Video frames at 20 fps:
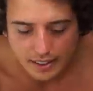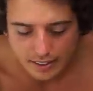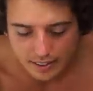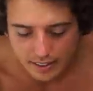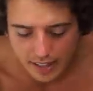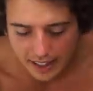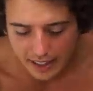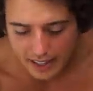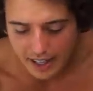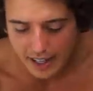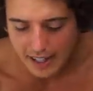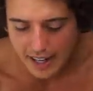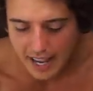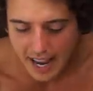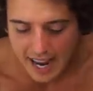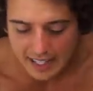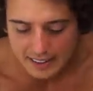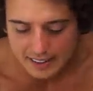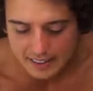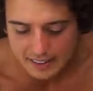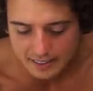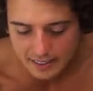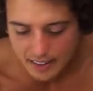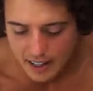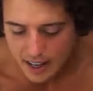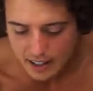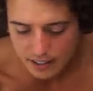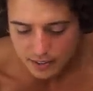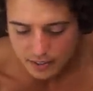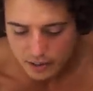like kind of
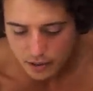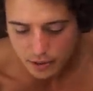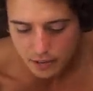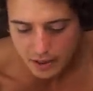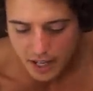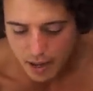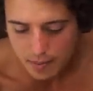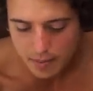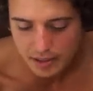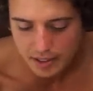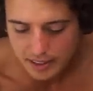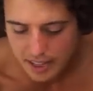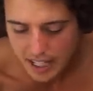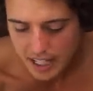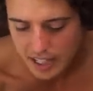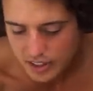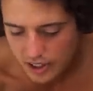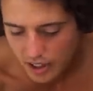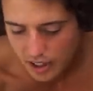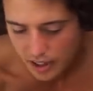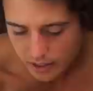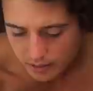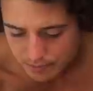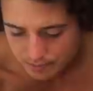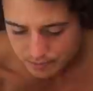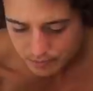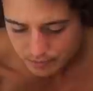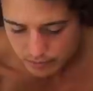exercise or rehabilitation,